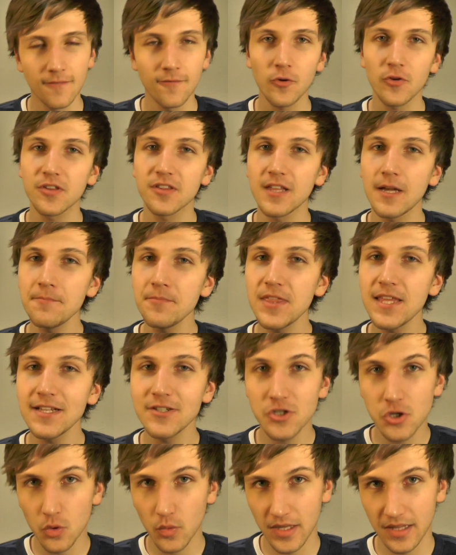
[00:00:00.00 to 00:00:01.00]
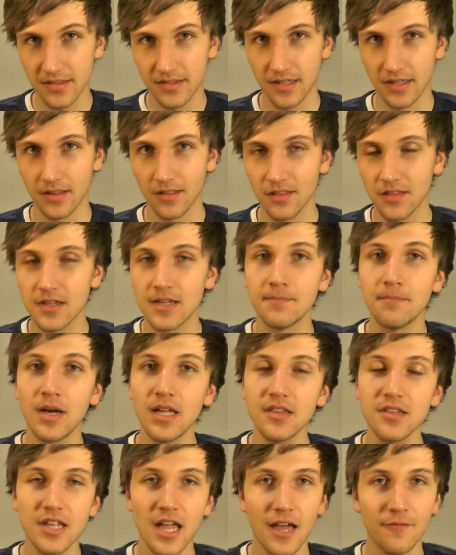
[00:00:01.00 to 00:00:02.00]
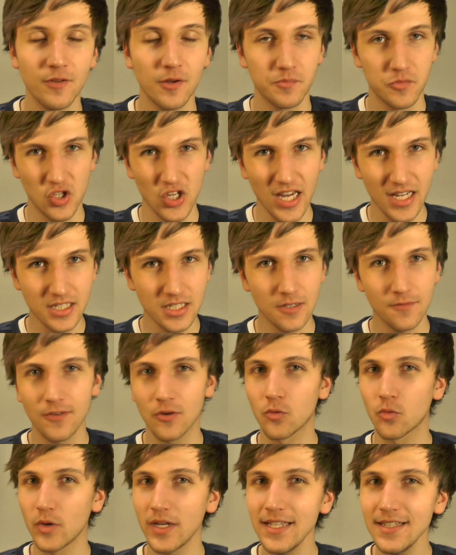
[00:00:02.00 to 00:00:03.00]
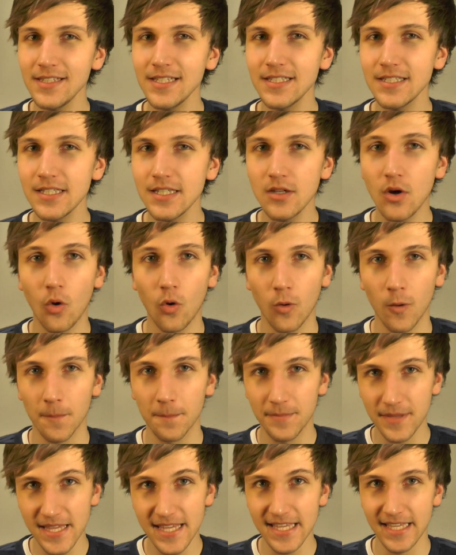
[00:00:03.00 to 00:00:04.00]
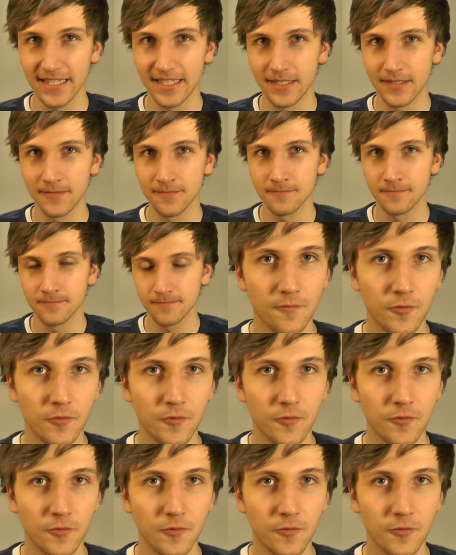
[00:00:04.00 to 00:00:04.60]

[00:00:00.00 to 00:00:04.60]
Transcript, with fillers: For something to exist, it must have objective being or reality.